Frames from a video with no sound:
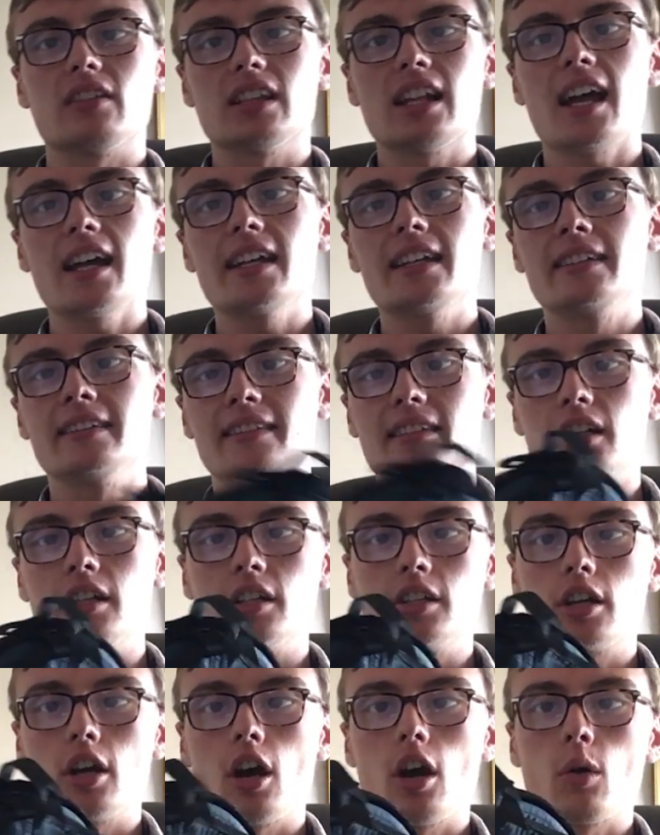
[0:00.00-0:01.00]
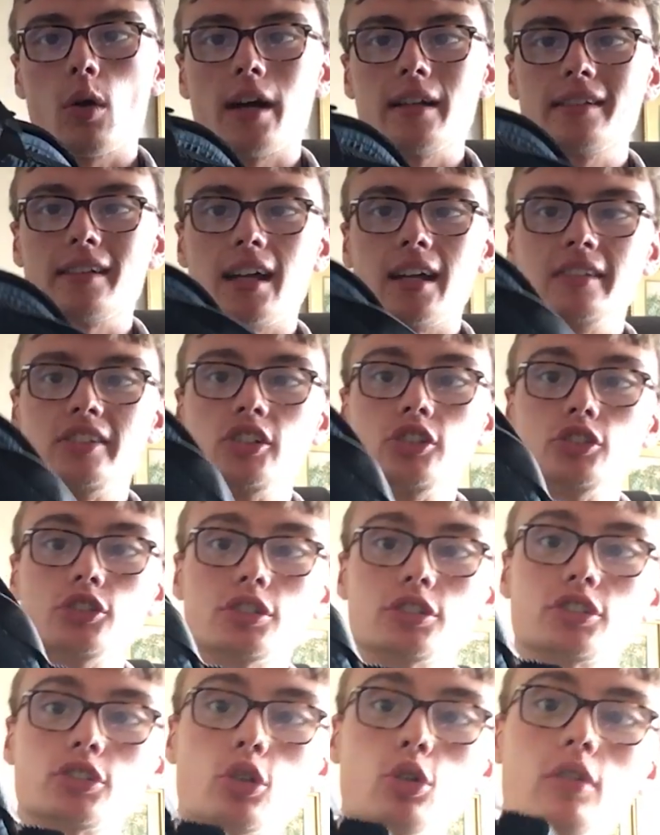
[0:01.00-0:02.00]
the lighting's going to go, as, as you
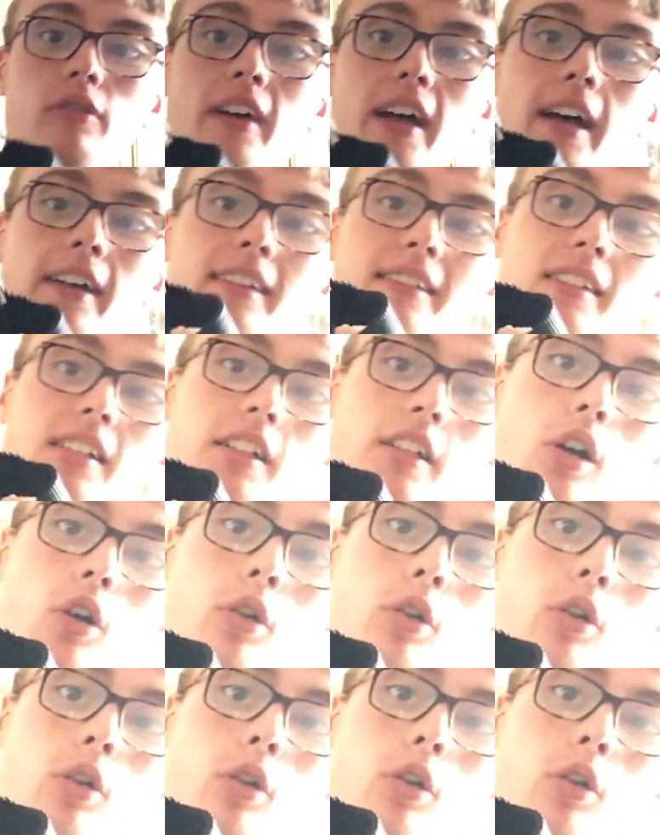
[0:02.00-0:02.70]
just saw there, it's going to